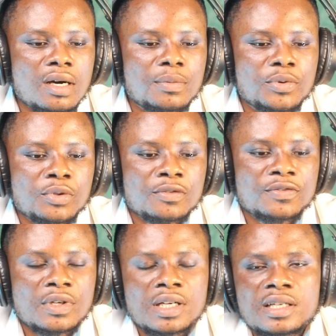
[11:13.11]
approved.
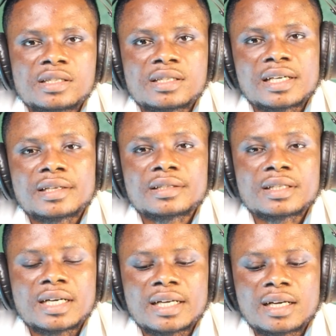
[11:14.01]
Zakir
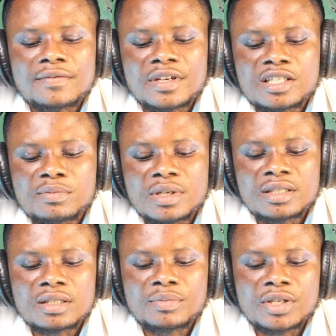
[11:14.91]
Naik have
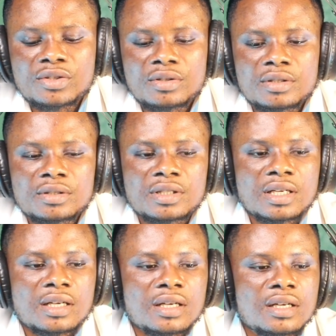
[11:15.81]
explained it based on
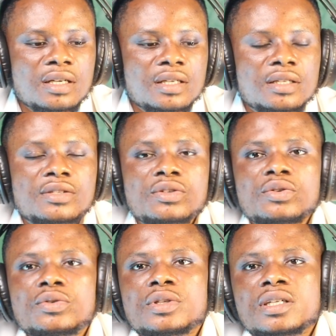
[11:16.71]
his
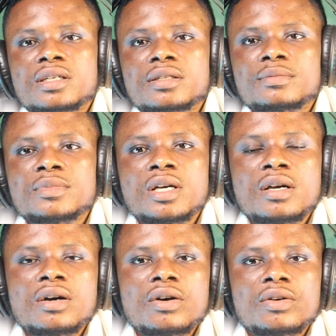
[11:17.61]
own
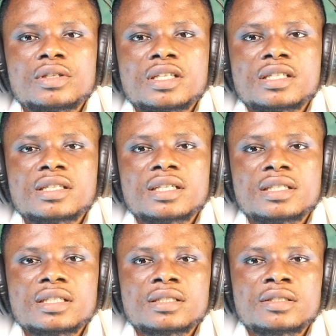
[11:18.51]

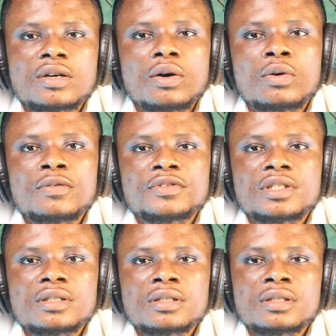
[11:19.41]
understanding of
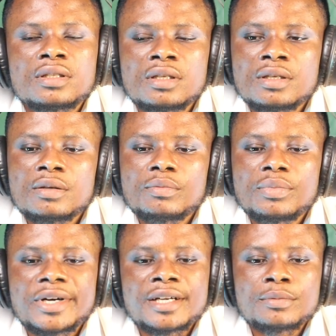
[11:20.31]
the
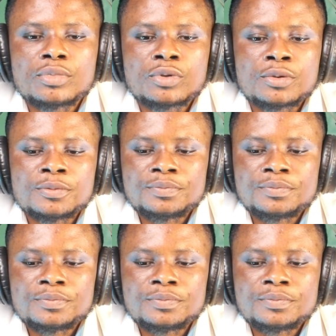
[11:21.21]
Bible.